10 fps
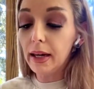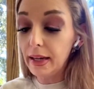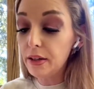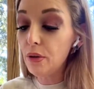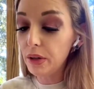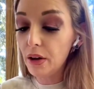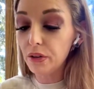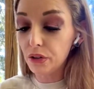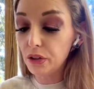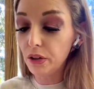He knew and
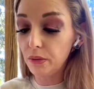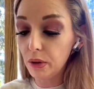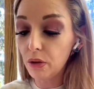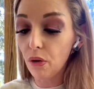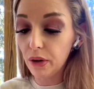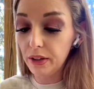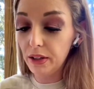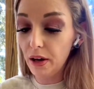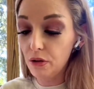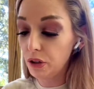understood what organ
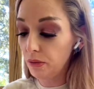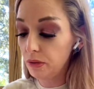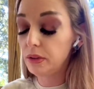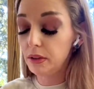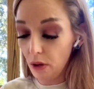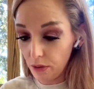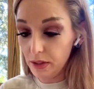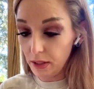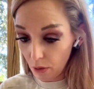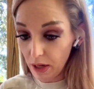
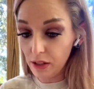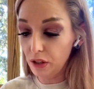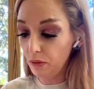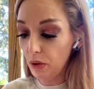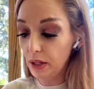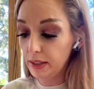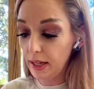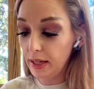donation was,